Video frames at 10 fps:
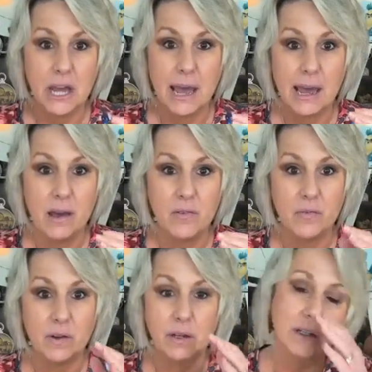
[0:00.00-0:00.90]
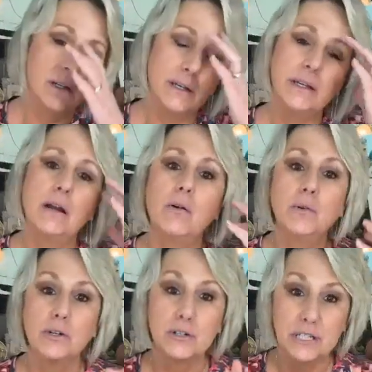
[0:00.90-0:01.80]
to have, uh, you
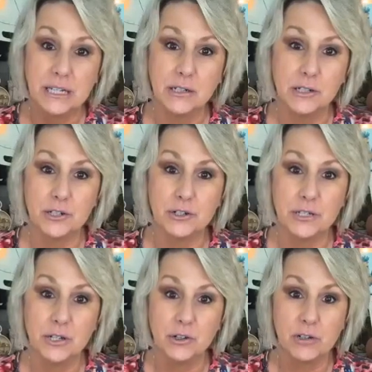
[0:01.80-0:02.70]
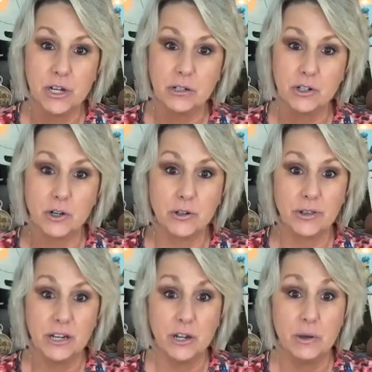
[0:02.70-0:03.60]
know, your signatures in your junk
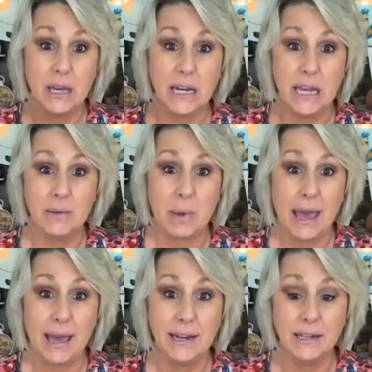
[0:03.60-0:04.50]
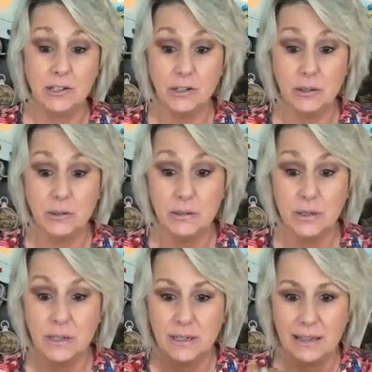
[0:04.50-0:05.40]
journal that you can keep adding to.
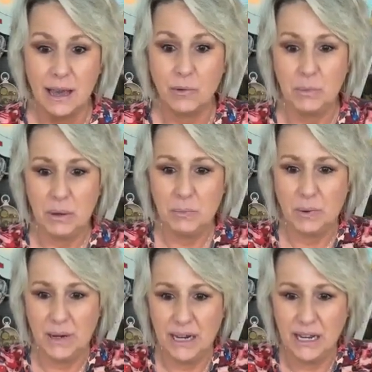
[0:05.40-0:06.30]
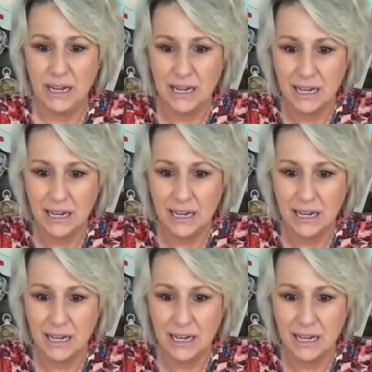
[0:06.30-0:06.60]
That would be pretty.